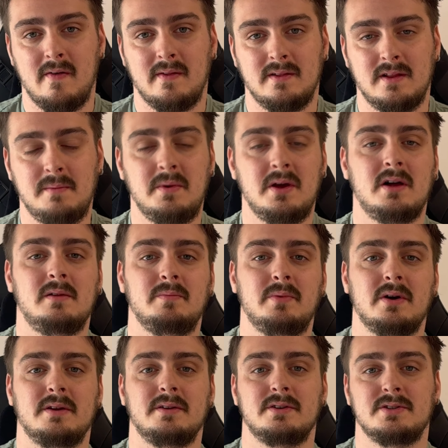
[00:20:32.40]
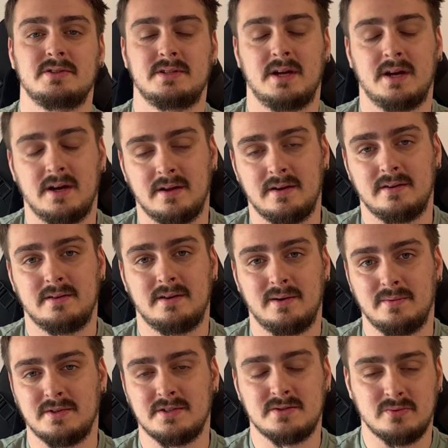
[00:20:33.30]
Let me help you understand how
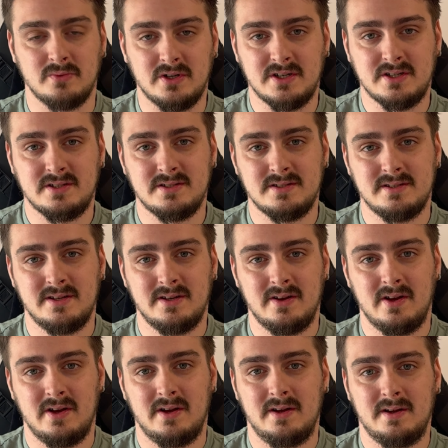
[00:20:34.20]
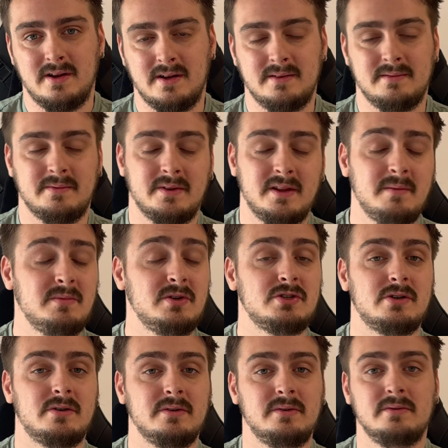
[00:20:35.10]
this works, and let me
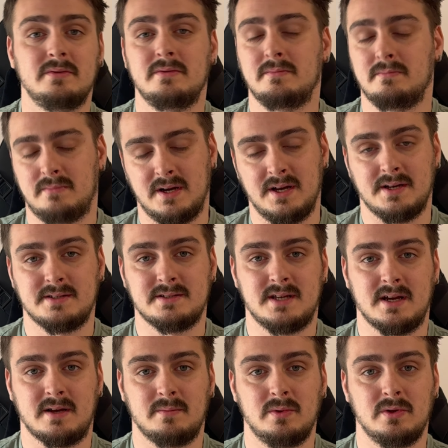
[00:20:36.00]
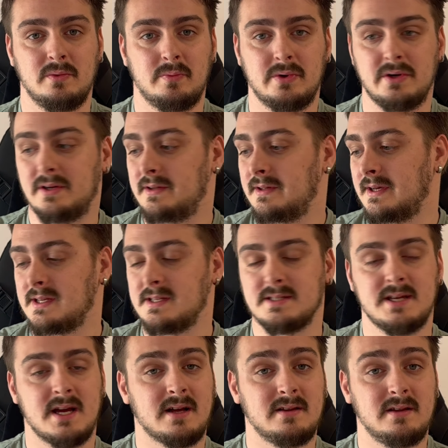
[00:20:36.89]
show you my exact blueprint,
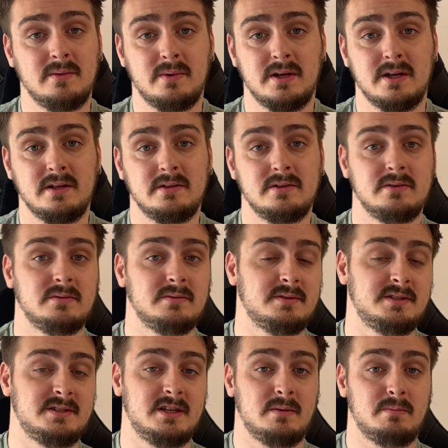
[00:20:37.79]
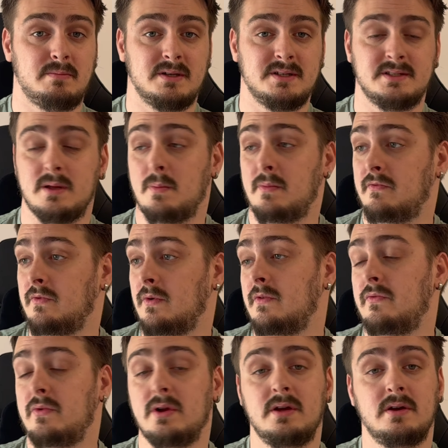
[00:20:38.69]
exactly what I do, step by step for
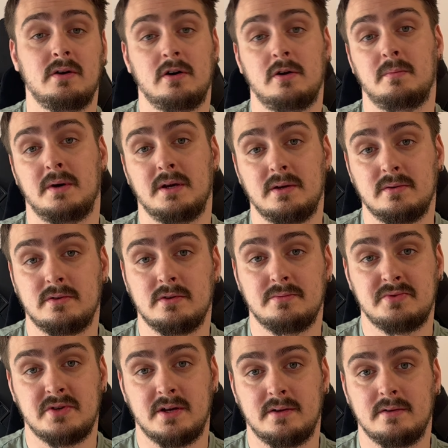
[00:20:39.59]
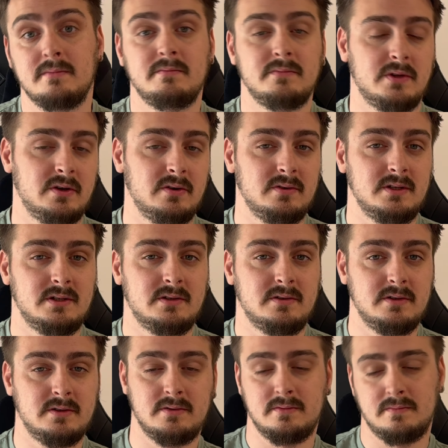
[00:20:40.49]
free on my YouTube channel. All you need to
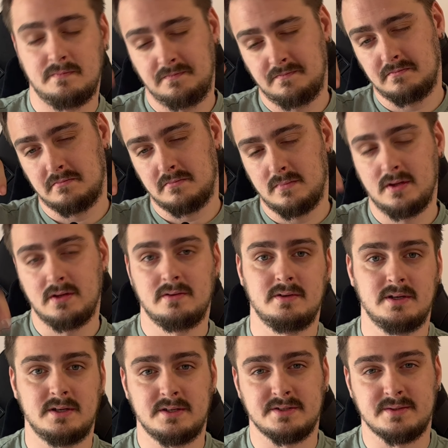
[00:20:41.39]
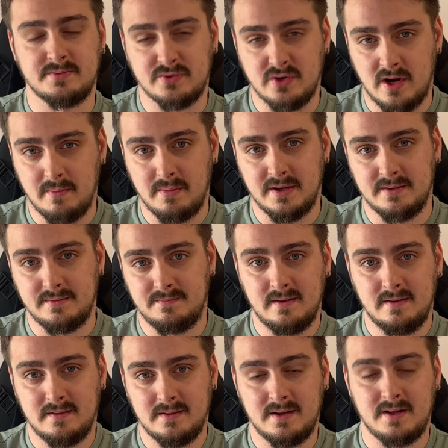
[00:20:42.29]
do, hit the subscribe button.
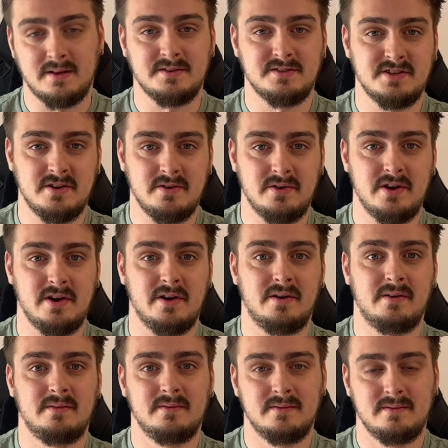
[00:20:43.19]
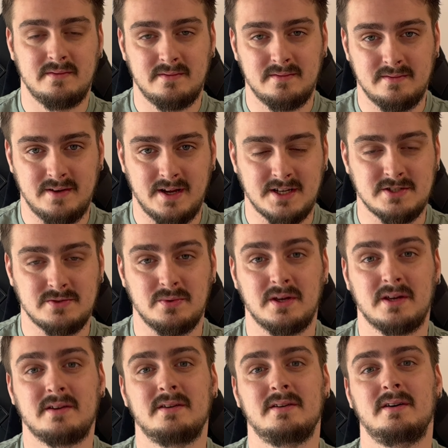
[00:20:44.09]
I'll see you here next
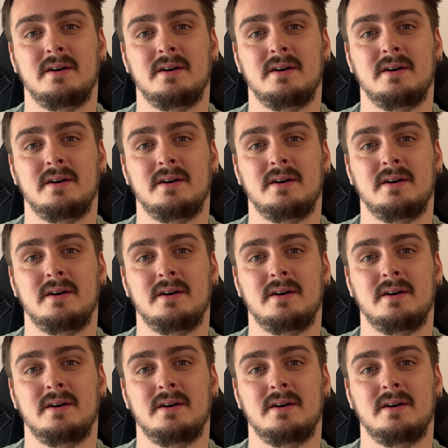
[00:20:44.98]
week